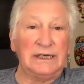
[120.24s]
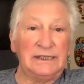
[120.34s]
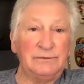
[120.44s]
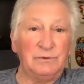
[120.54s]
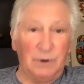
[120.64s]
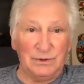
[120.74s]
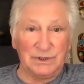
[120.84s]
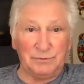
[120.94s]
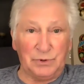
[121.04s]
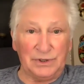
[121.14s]
um, what
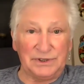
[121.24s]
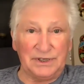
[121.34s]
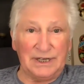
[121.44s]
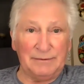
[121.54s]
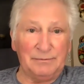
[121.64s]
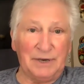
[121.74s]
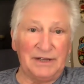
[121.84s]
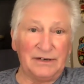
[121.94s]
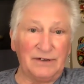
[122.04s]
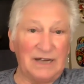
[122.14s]
was important to them
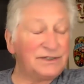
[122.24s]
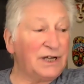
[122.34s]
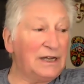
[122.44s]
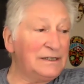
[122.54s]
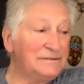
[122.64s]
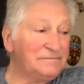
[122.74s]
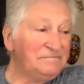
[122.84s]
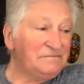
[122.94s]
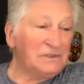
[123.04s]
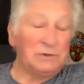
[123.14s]
by their lifestyle,
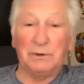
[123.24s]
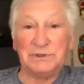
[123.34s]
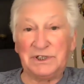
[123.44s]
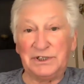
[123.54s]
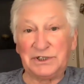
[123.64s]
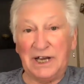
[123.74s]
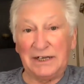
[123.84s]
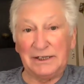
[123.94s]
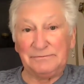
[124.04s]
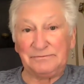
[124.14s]
what was in the
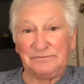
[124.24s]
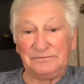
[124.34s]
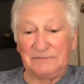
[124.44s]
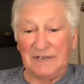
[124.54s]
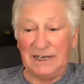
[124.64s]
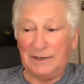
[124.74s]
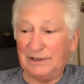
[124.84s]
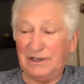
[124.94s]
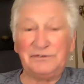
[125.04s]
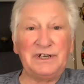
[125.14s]
shadow.
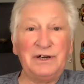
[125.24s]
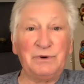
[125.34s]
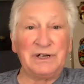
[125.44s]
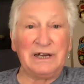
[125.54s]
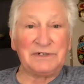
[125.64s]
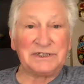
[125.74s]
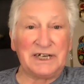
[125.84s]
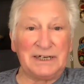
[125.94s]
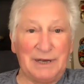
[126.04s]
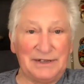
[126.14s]
Anyway, love to hear what you have to
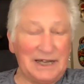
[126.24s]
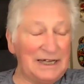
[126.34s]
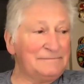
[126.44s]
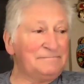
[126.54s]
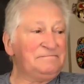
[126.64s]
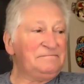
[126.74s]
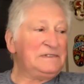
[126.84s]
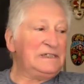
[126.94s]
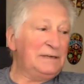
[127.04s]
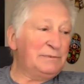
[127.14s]
say about that.
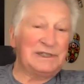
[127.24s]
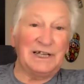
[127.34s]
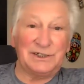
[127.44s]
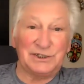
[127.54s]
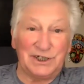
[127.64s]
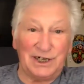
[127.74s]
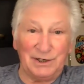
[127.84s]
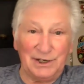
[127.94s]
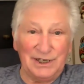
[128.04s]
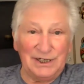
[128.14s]
I'd be glad to
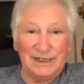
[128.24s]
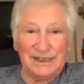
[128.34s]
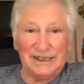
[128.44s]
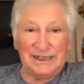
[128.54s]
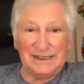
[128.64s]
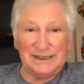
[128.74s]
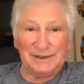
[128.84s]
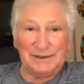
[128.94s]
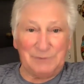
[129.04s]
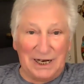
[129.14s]
share uh,
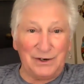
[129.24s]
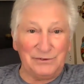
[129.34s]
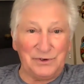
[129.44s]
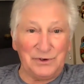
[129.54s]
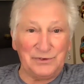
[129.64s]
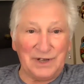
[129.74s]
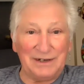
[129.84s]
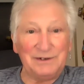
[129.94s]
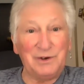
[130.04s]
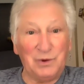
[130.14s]
my own view of
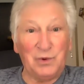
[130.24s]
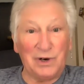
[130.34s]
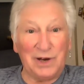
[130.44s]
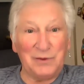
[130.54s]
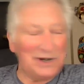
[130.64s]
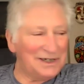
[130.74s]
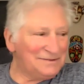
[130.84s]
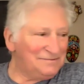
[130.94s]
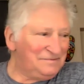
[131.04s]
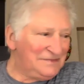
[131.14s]
that one on one.
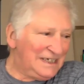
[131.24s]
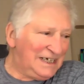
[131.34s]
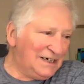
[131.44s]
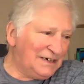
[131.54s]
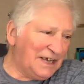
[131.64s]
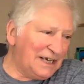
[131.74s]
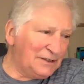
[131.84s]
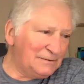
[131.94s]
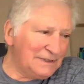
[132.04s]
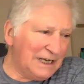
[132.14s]
All right,
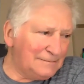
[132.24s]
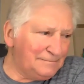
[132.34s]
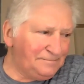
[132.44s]
thank you. Now,